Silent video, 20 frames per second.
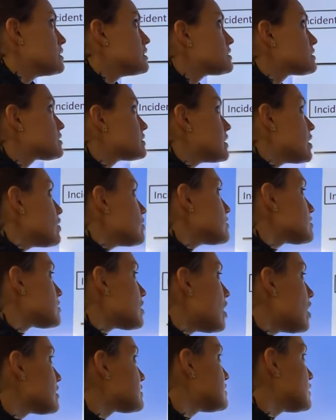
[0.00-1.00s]
Snell's
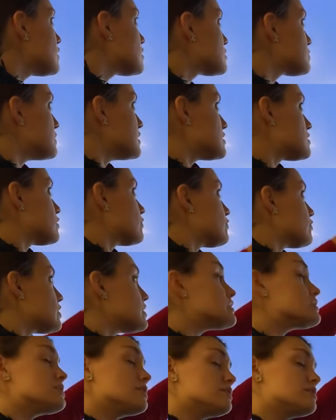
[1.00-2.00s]
law tells me, so for
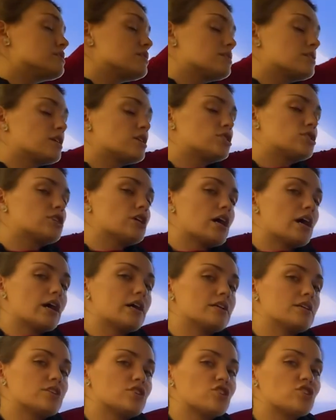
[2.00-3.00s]
instance, the
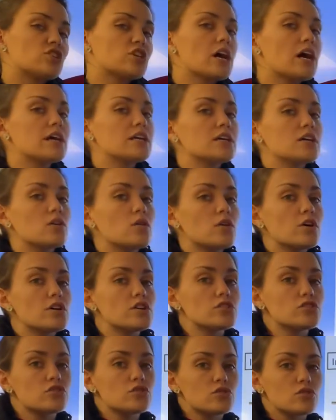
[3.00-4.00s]
sunshine is shining
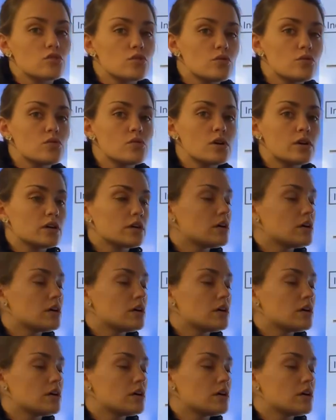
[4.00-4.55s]
onto